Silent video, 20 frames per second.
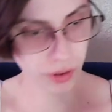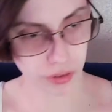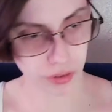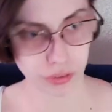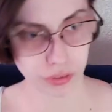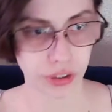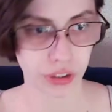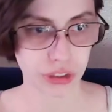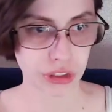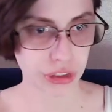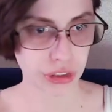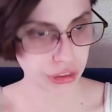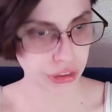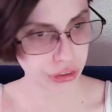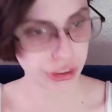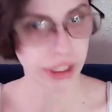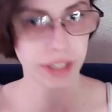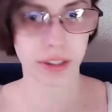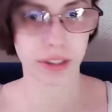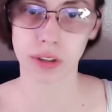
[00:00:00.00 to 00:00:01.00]
1st
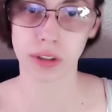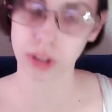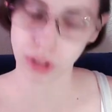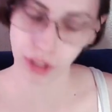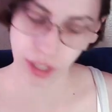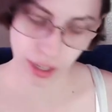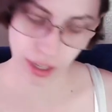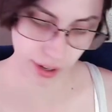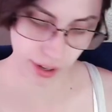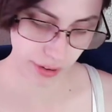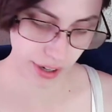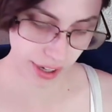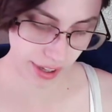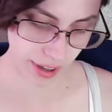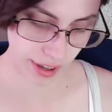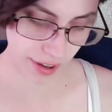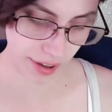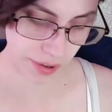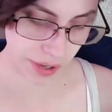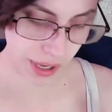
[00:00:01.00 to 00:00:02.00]
general
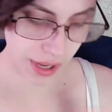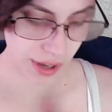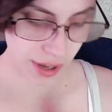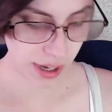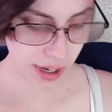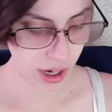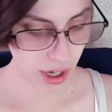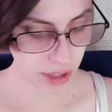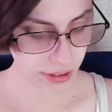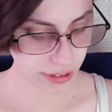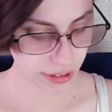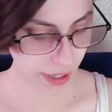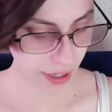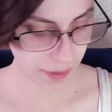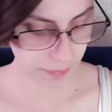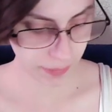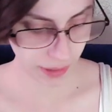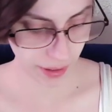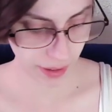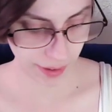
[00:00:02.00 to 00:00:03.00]
area
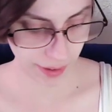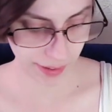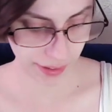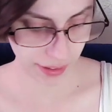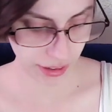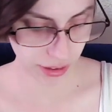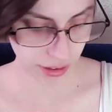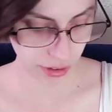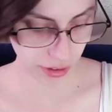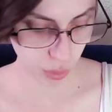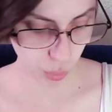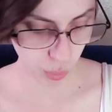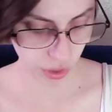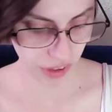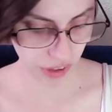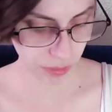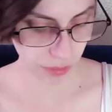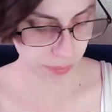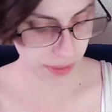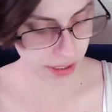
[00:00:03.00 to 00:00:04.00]
timeline
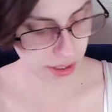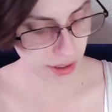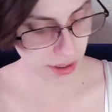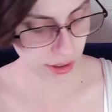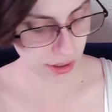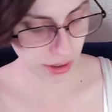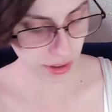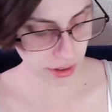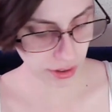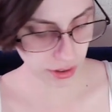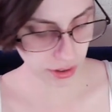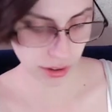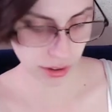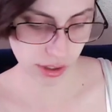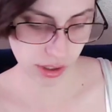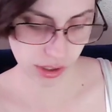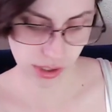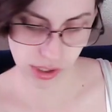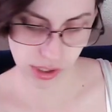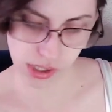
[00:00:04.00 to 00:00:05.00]
will be
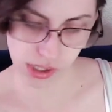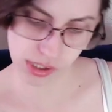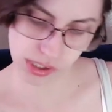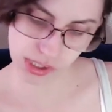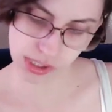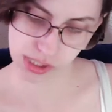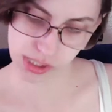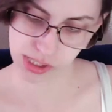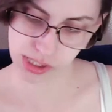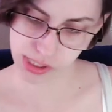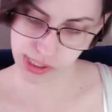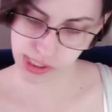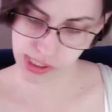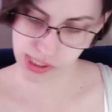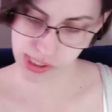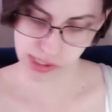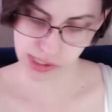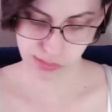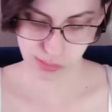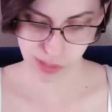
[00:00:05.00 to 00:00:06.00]

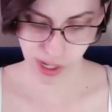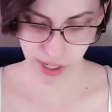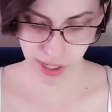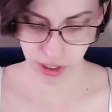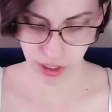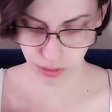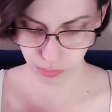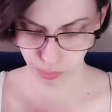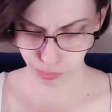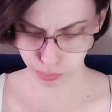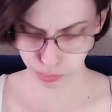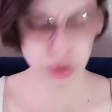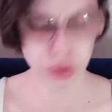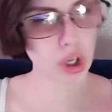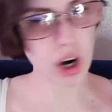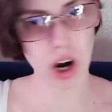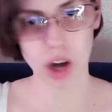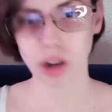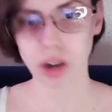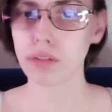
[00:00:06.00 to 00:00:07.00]
like
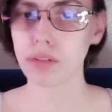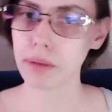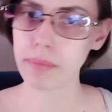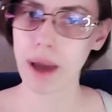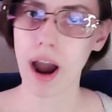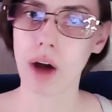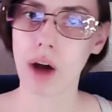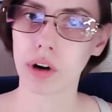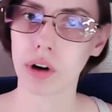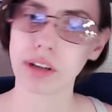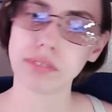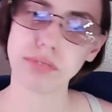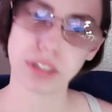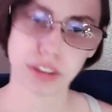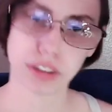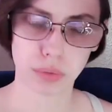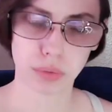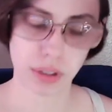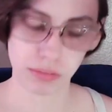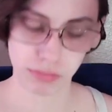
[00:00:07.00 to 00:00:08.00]
strong, empowering. That's
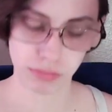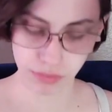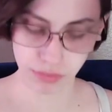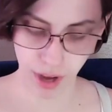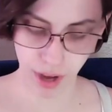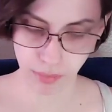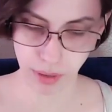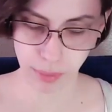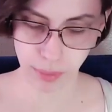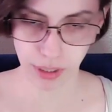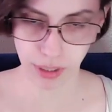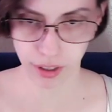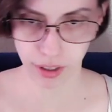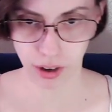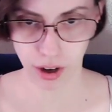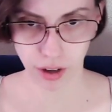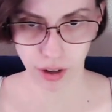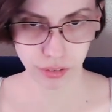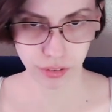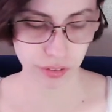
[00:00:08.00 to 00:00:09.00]
what the vibe I'm getting
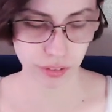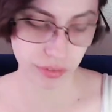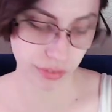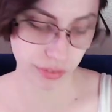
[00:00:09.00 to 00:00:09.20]
off of.